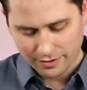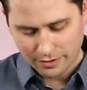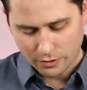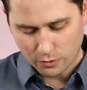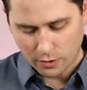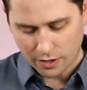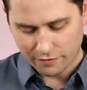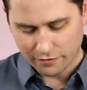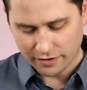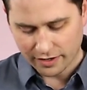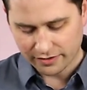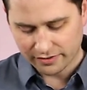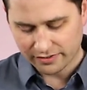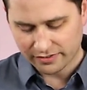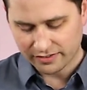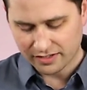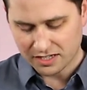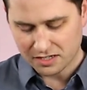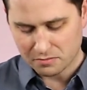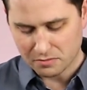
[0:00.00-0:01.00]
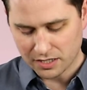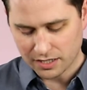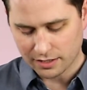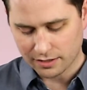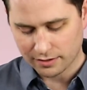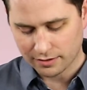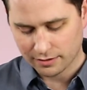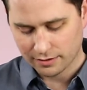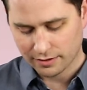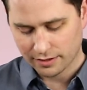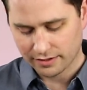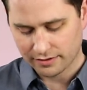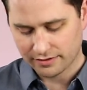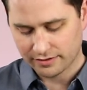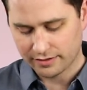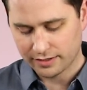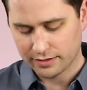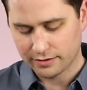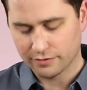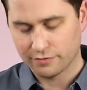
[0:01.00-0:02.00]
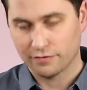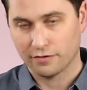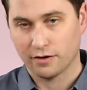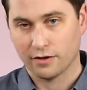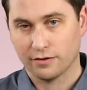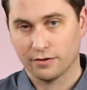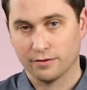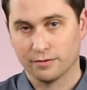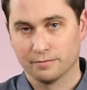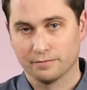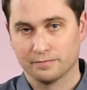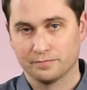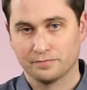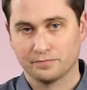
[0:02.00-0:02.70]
Whoever has seen me has seen the Father."